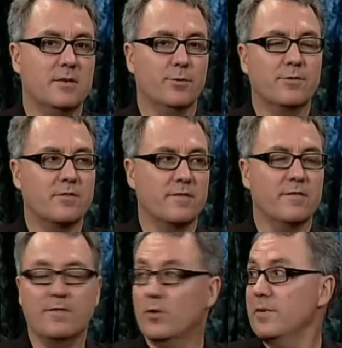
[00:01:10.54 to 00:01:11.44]
guilds of
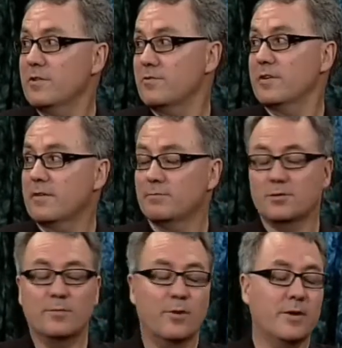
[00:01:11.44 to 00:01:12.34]
the film industry. I'm
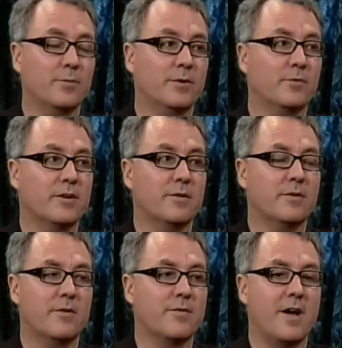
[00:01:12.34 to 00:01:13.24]
sure Marty will agree
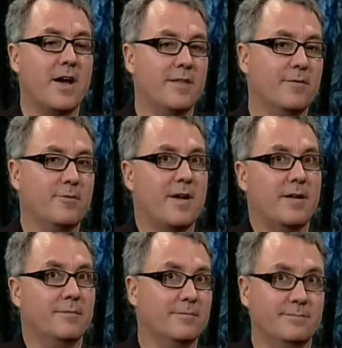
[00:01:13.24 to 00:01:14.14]
are, are not. They're
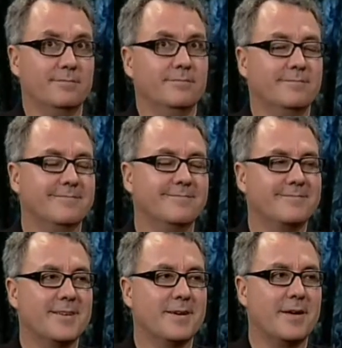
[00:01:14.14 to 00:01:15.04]
not.
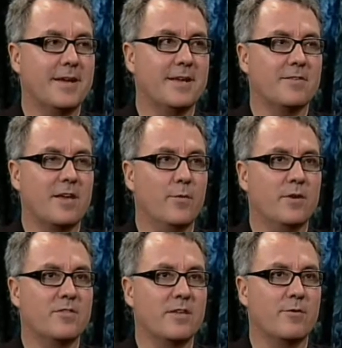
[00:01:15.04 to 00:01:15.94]
I guess I don't
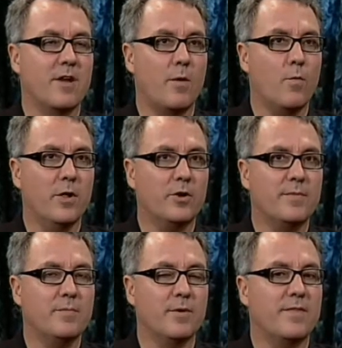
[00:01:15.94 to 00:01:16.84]
want to say they're not
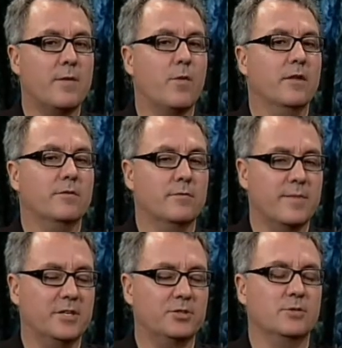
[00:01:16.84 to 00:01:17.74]
welcoming, but they want
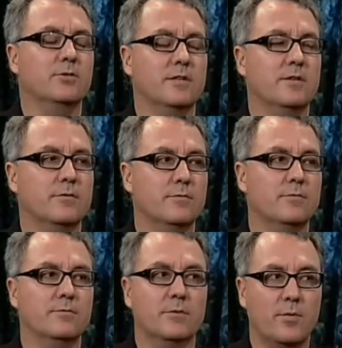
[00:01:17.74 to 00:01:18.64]
to make sure that you
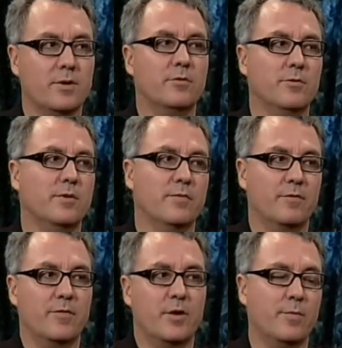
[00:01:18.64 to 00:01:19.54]
know what you're doing
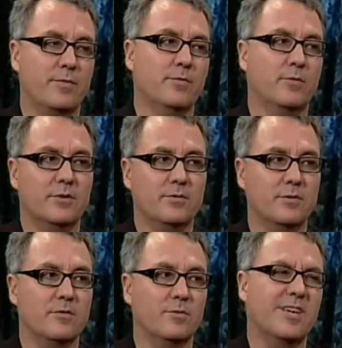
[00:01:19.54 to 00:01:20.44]
before they open their door to
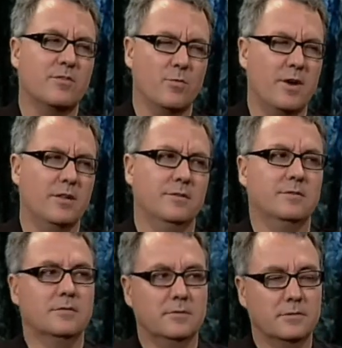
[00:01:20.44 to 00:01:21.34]
you. Sure. So it takes a while.
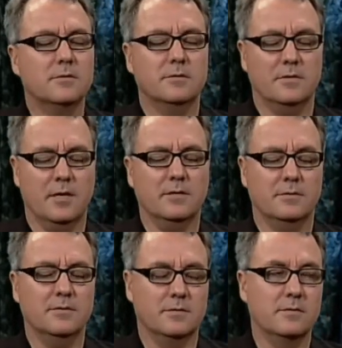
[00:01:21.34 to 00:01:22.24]
Yep. Sure, I
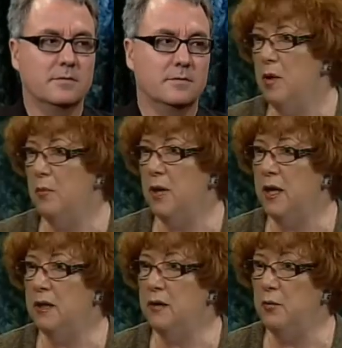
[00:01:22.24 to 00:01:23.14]
understand that.
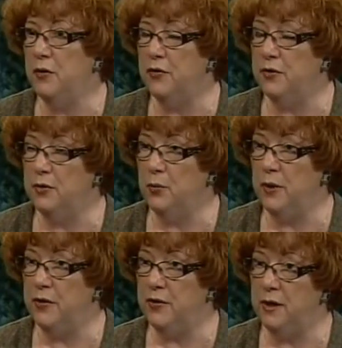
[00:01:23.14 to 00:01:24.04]
But with
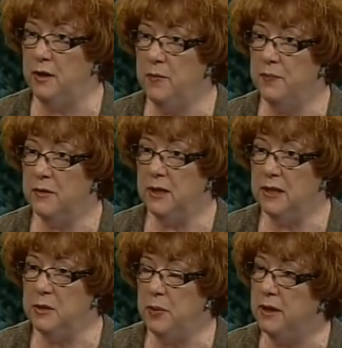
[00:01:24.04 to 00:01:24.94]
with the
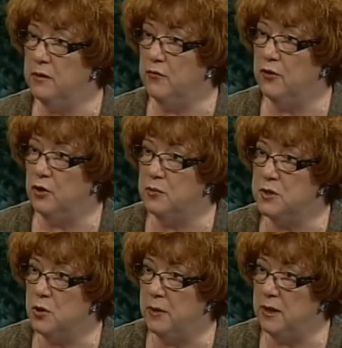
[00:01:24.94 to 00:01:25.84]
independent
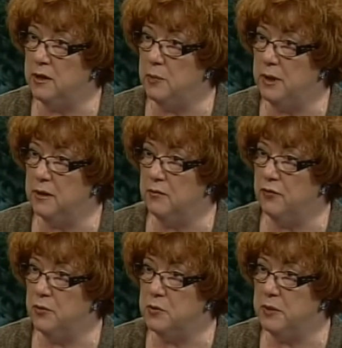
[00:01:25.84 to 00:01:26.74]
films, so many independent
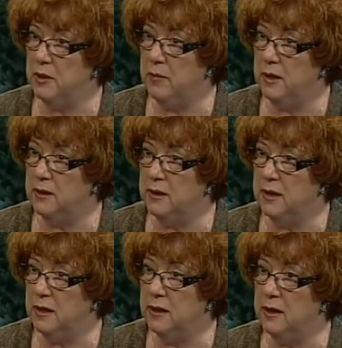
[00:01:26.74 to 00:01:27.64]
films being made in
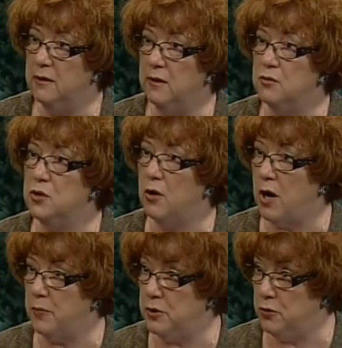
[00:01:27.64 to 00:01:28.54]
Connecticut, those are
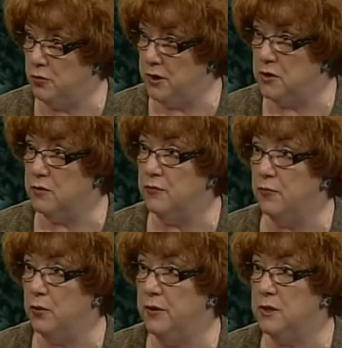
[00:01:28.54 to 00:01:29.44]
opportunities
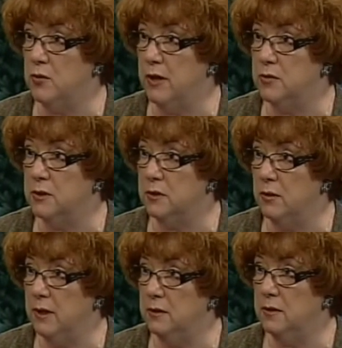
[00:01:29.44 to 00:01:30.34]
for these graduates, correct?